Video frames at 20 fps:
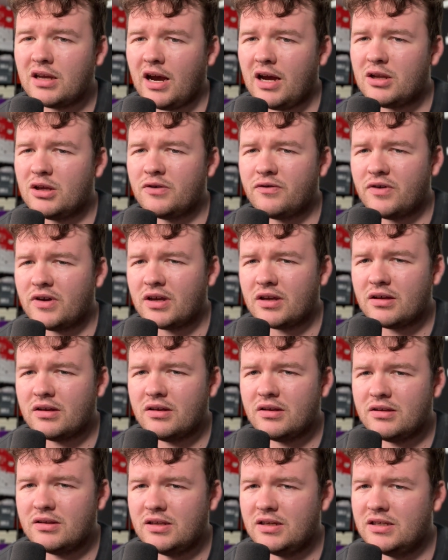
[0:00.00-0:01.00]
I don't think
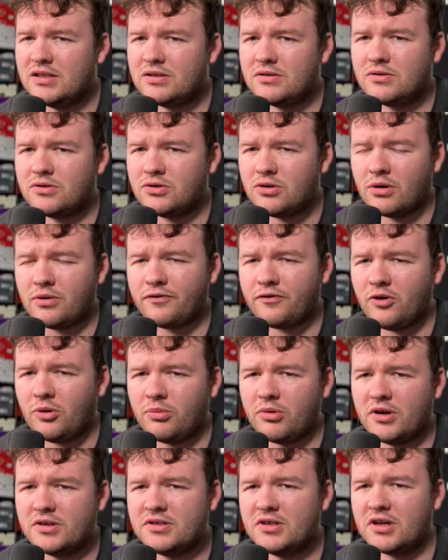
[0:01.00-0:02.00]
these Jordan 4
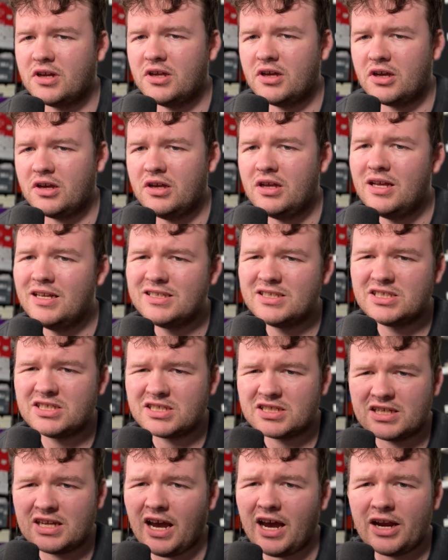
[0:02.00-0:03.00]
Breds are going to
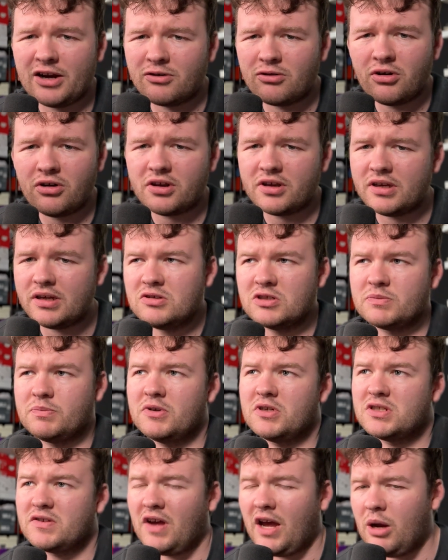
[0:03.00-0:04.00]
skyrocket just
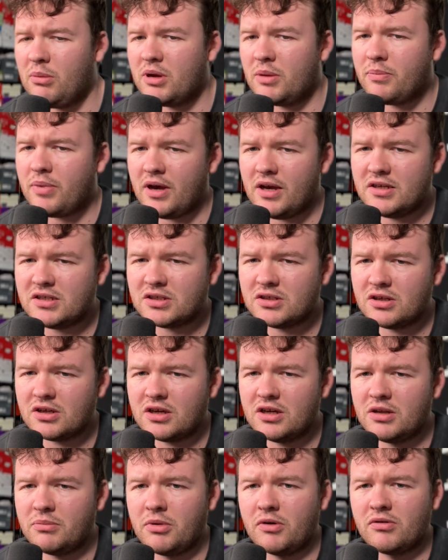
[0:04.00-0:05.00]
because of how many pairs they're
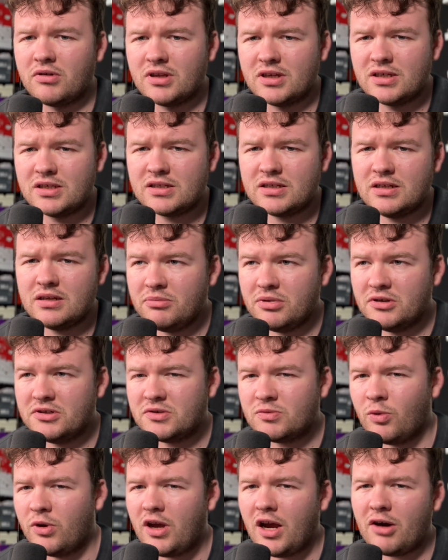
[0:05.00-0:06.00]
going to be releasing.
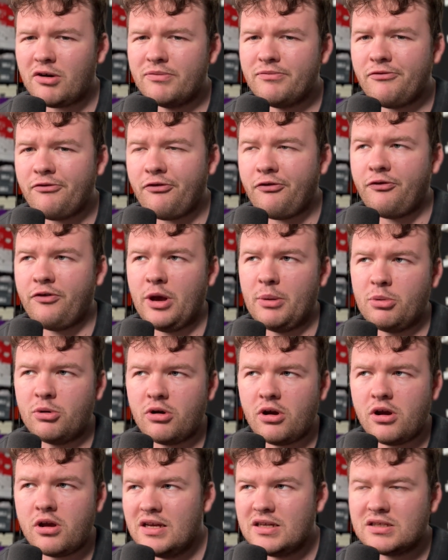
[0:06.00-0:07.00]
Plus, we are in
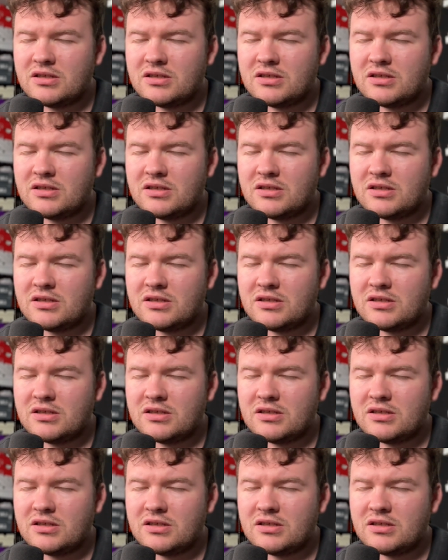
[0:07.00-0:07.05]
February.